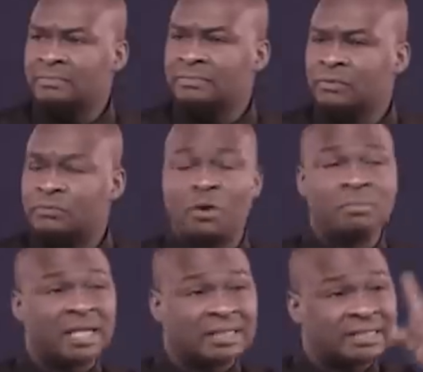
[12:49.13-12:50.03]

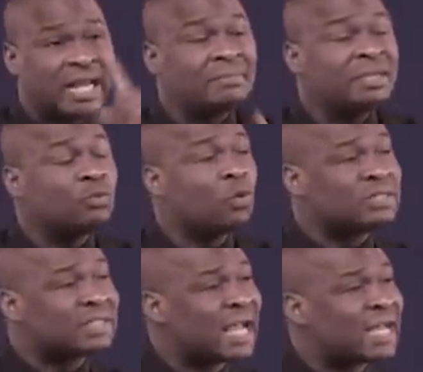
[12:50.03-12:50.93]
from the time he
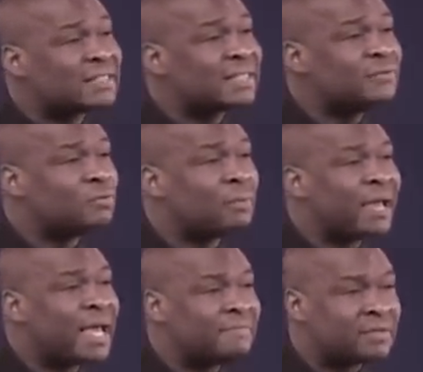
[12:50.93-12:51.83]
was casted from
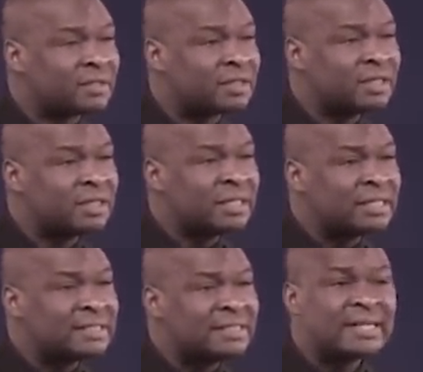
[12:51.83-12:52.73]
heaven,
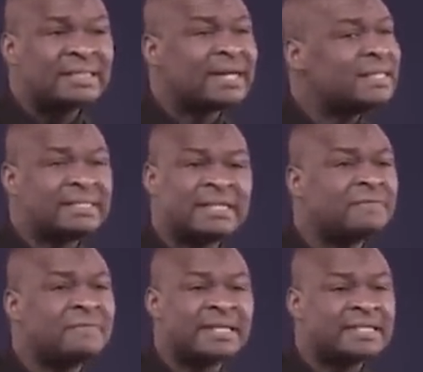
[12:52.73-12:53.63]
Satan is still
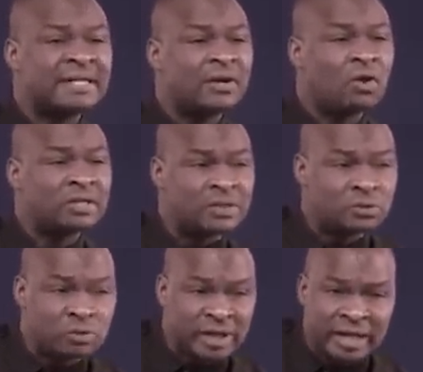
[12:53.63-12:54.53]
fighting God till
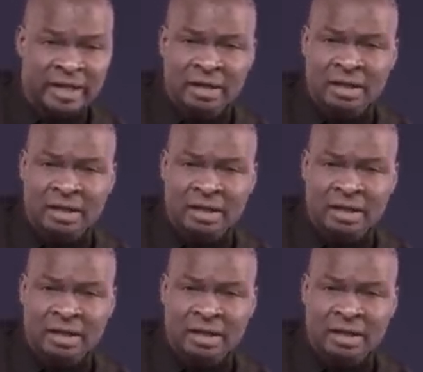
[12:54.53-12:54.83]
today.